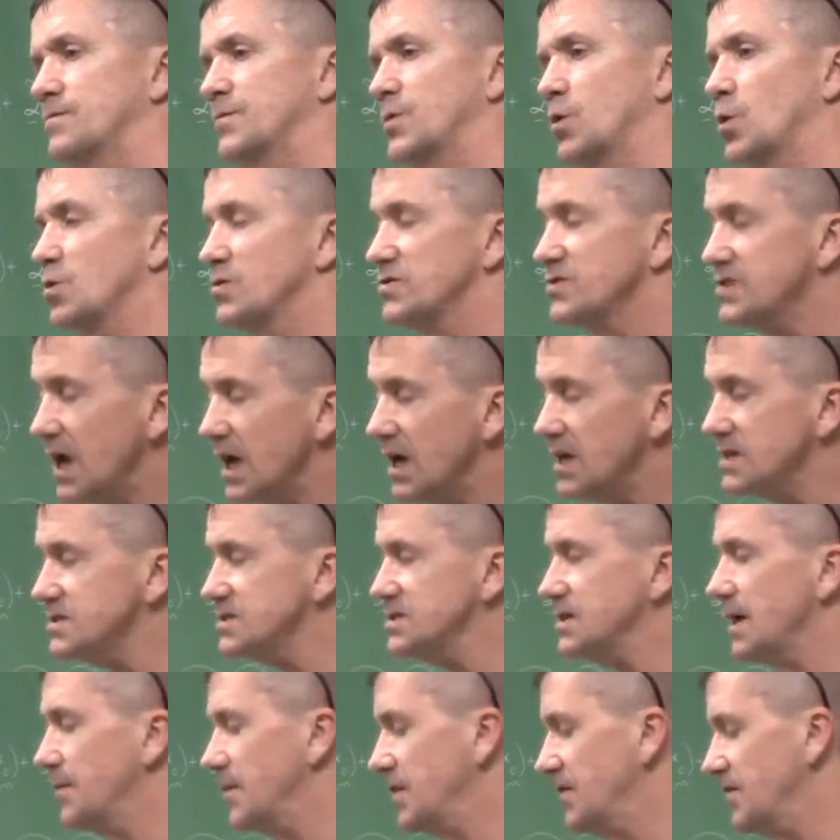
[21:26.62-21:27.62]
or 10
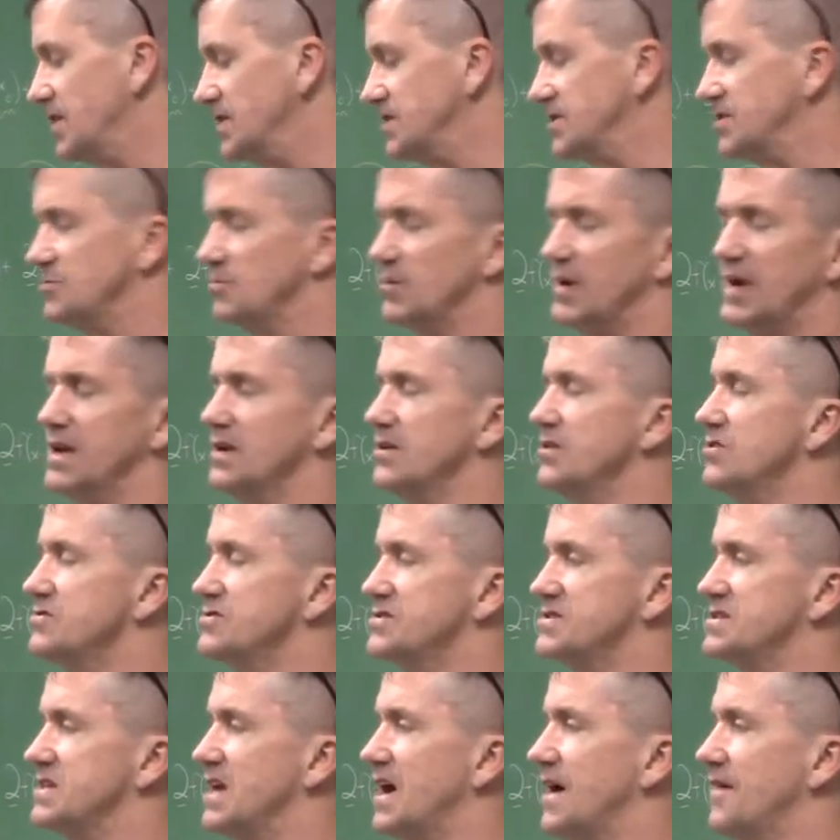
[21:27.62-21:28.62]
subdivisions. We can't use
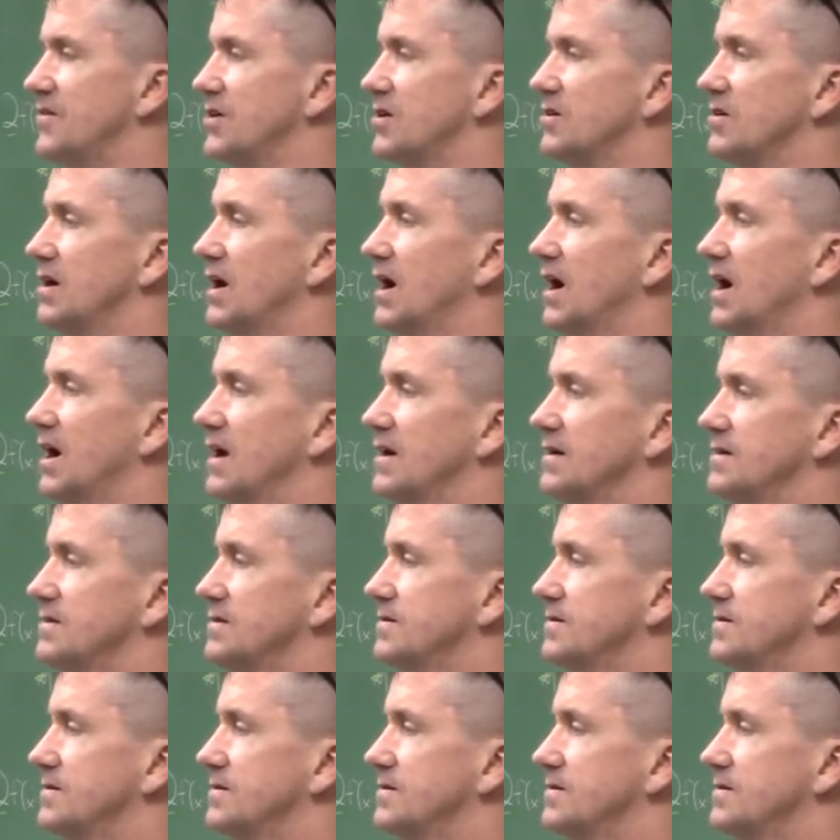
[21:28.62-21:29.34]
seven or nine.